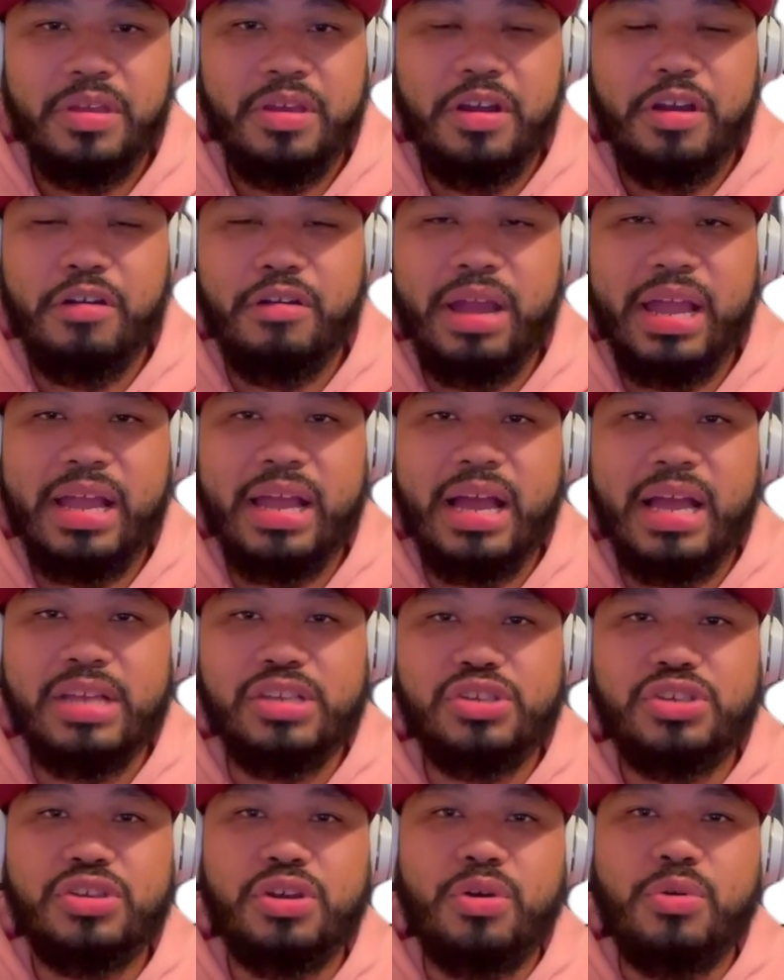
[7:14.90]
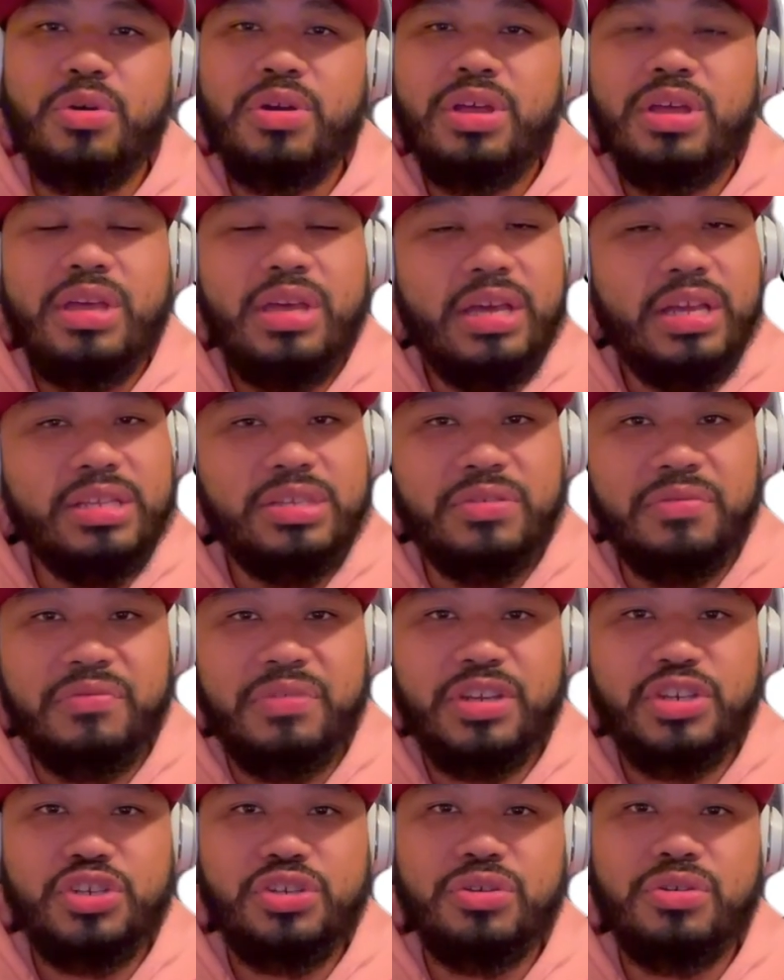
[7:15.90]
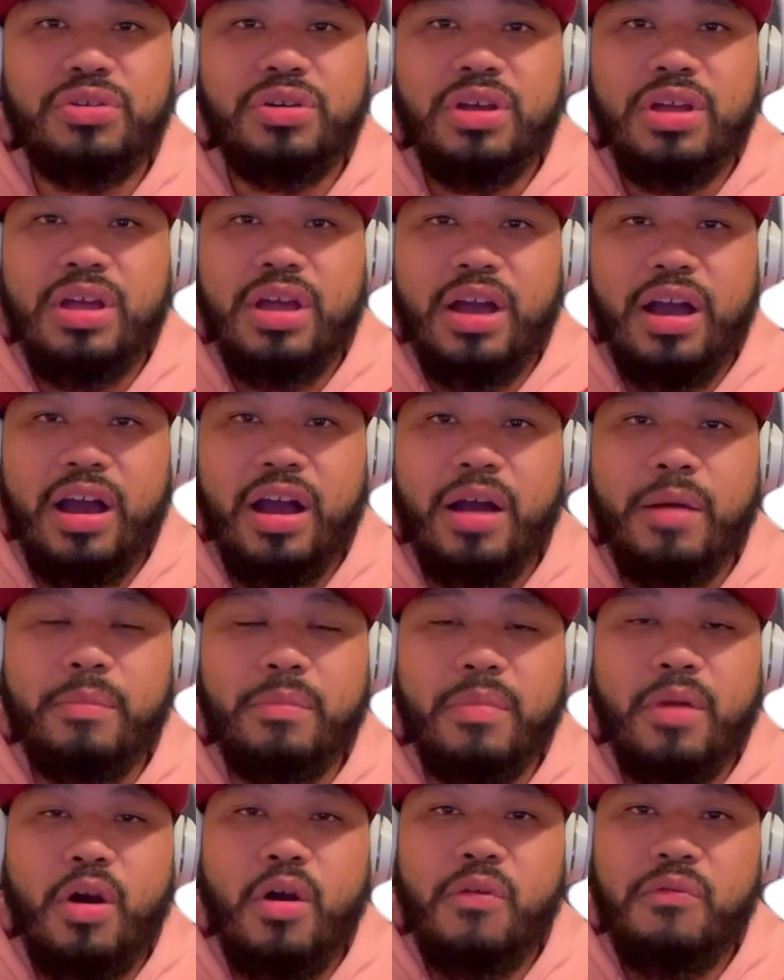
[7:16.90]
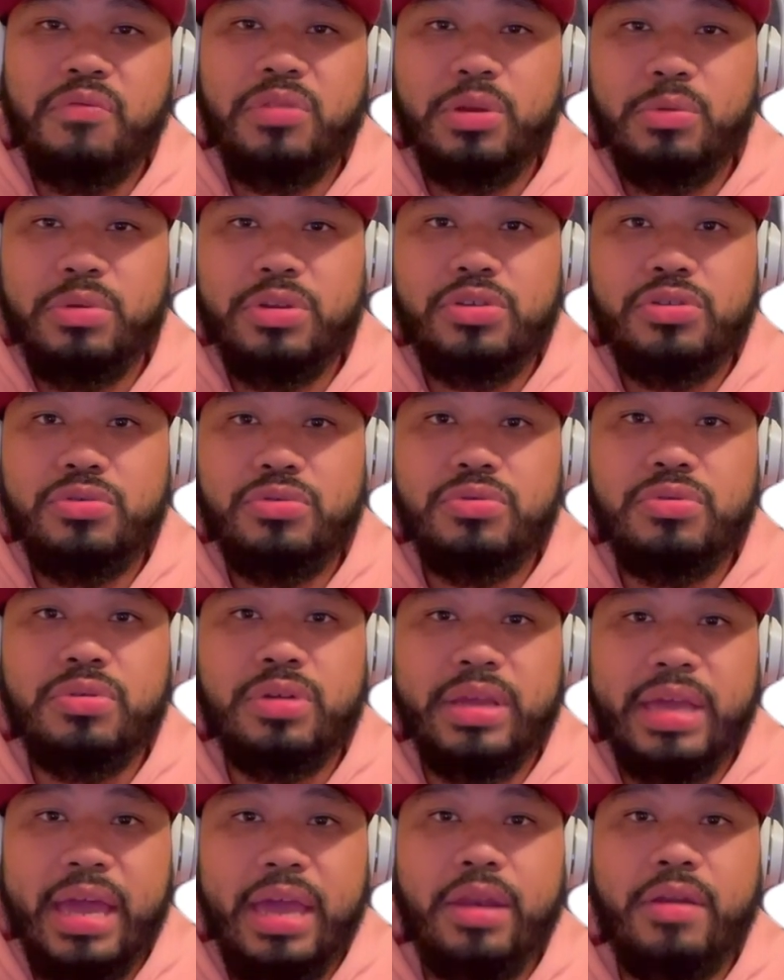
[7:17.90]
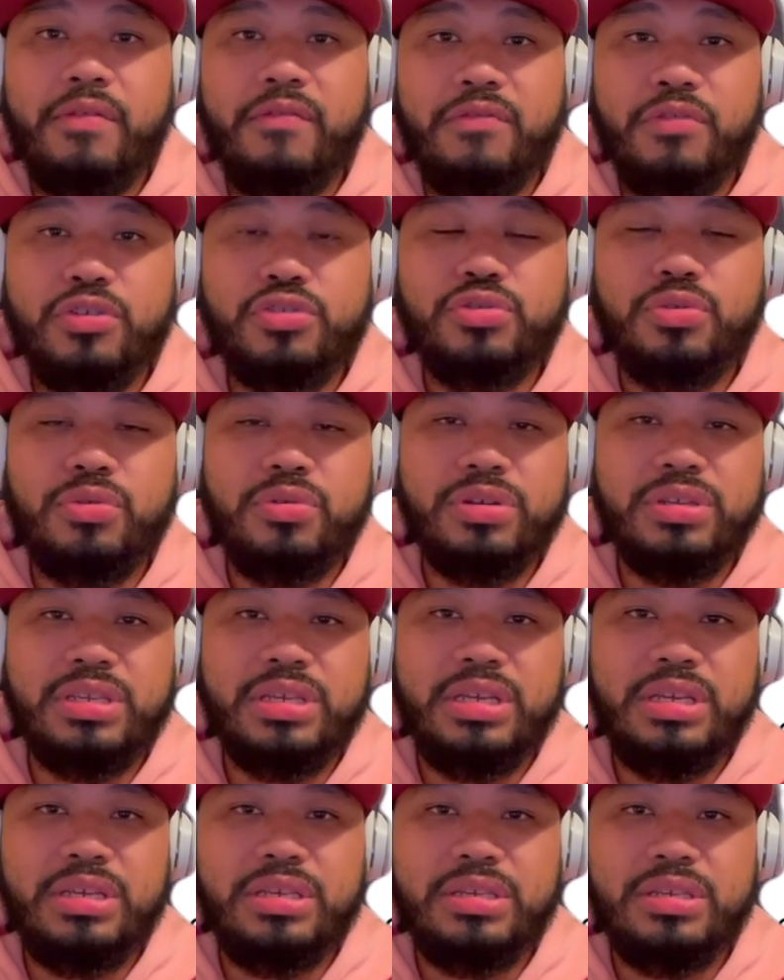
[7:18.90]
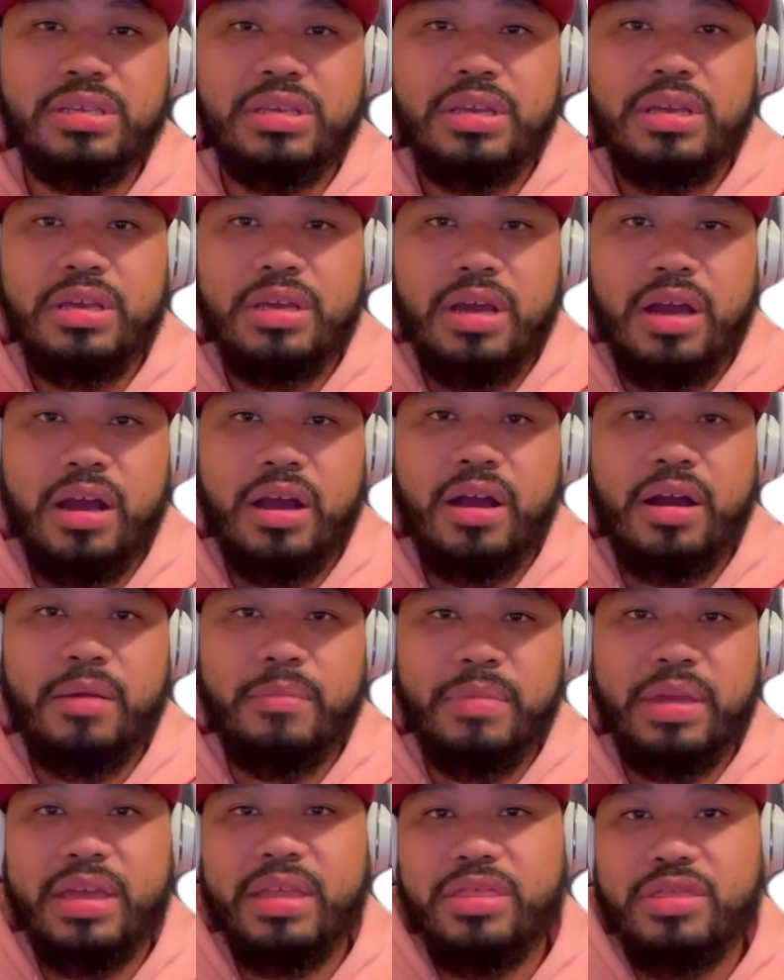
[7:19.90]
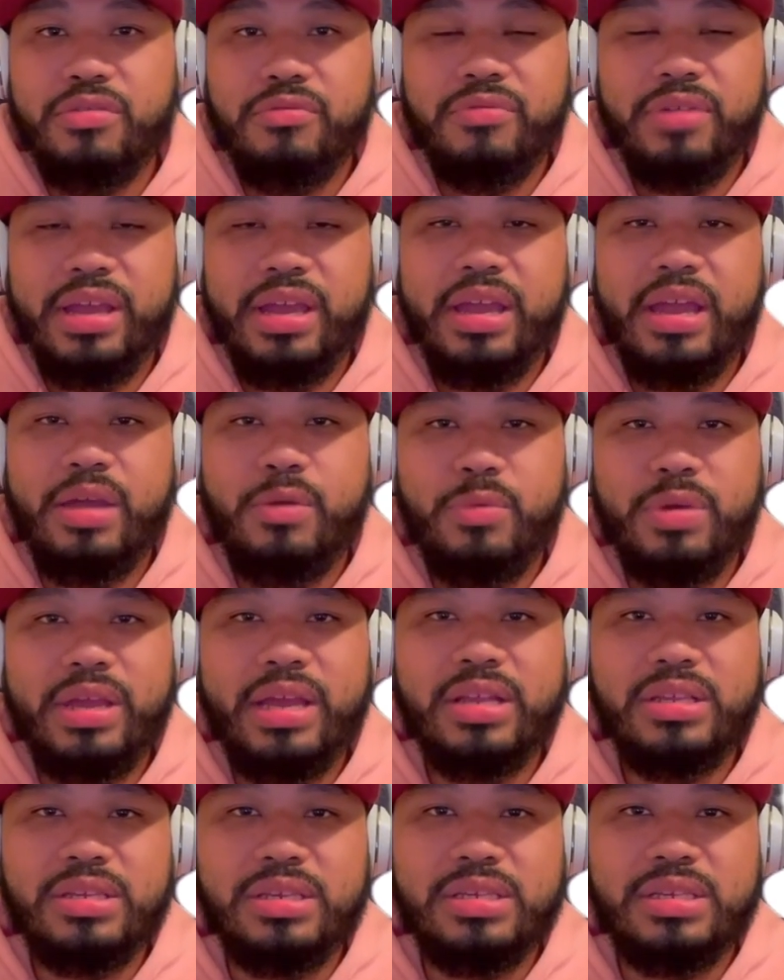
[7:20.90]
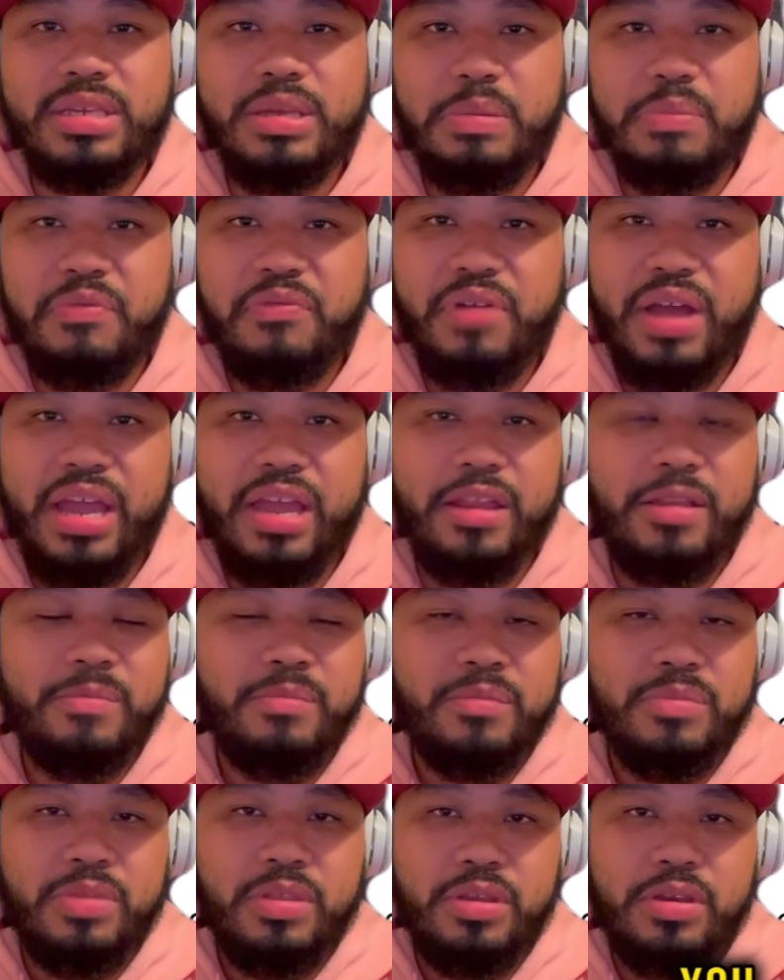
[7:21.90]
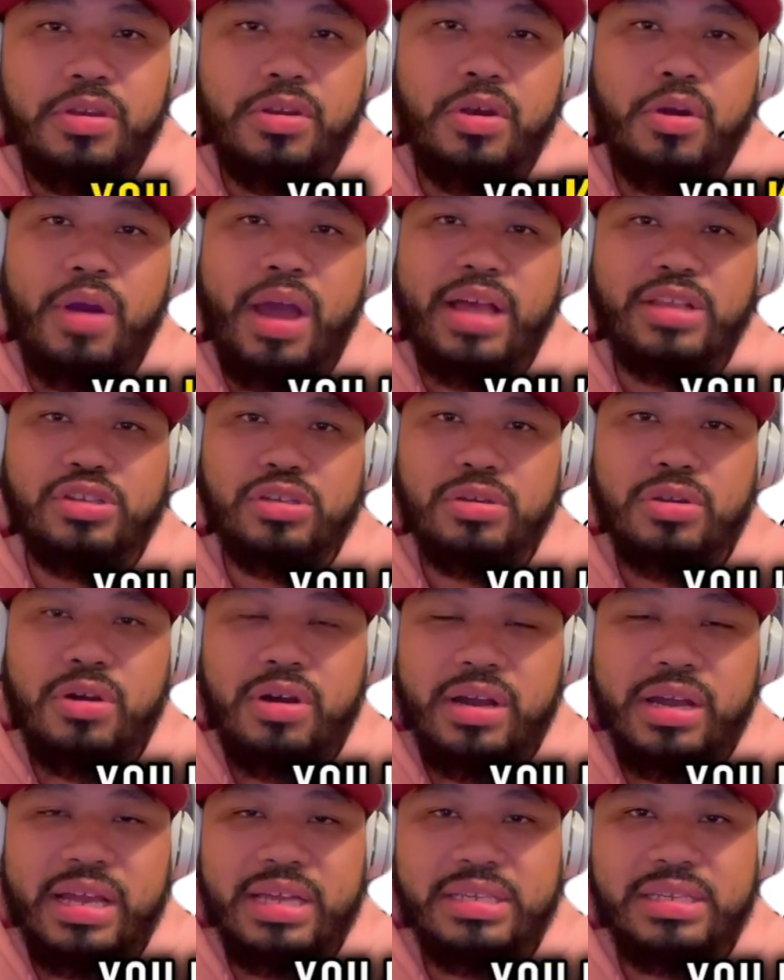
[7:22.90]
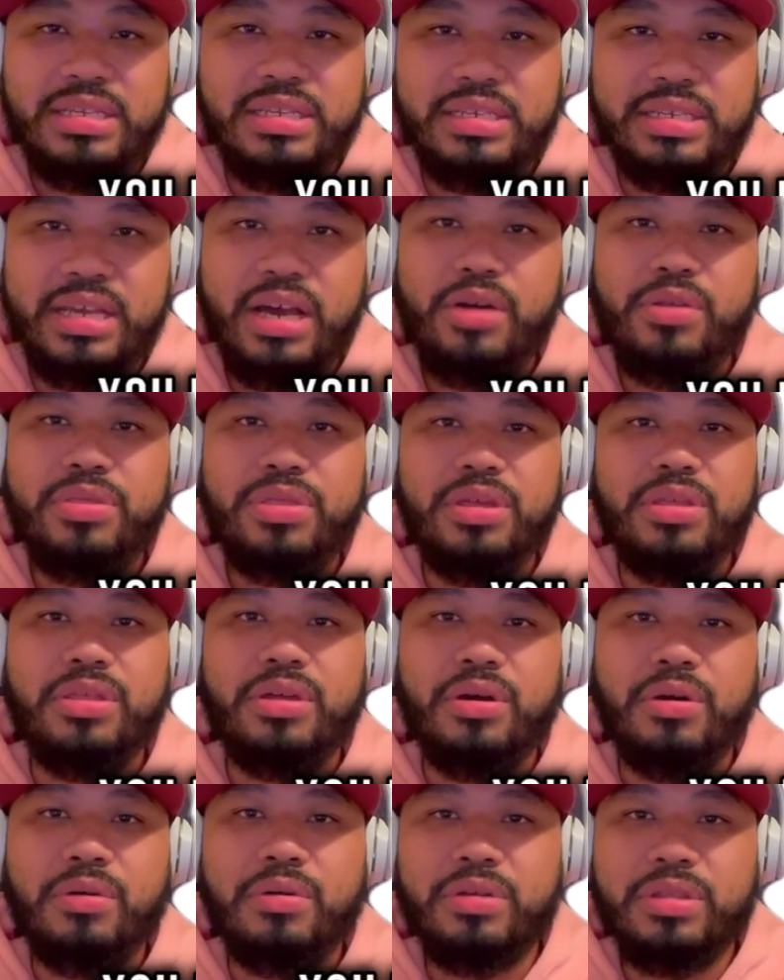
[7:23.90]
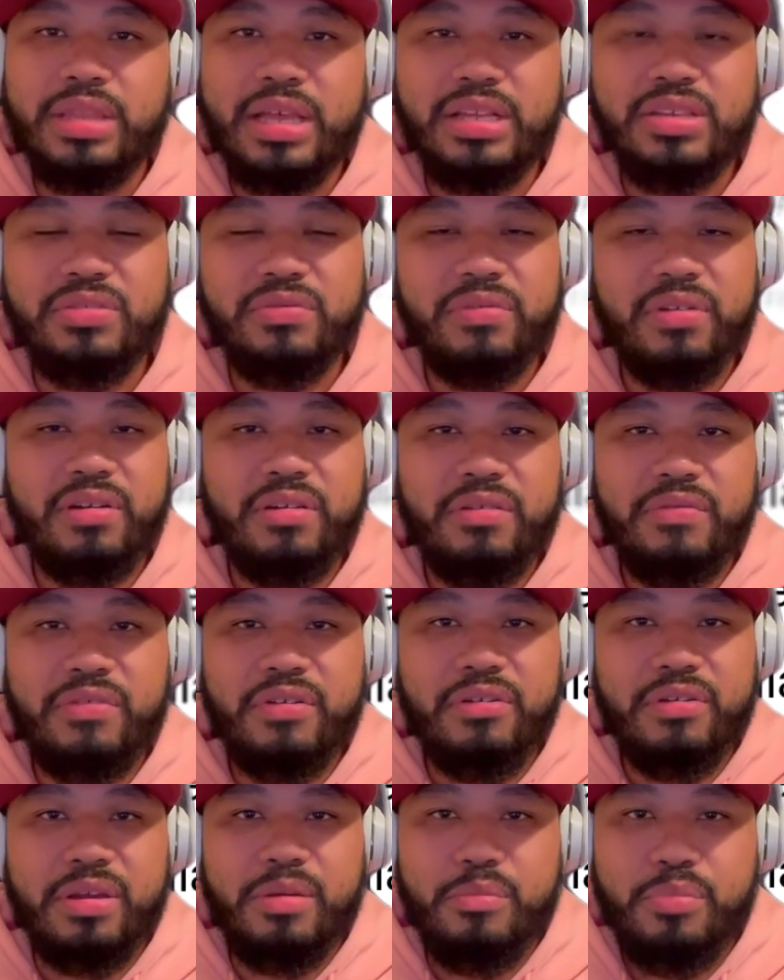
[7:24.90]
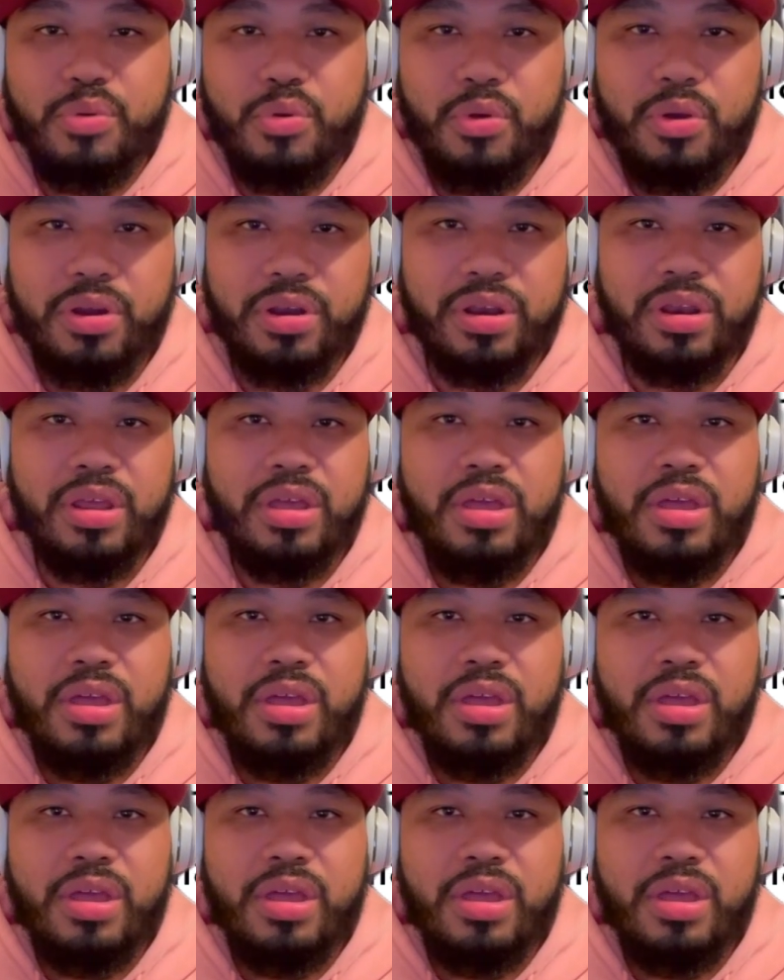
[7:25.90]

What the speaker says: All right, guys, so it's official. Hopefully we do get Vergil Ortiz in the ring and we get to see him fight. You know, as long as he's healthy, though, that's very, very important.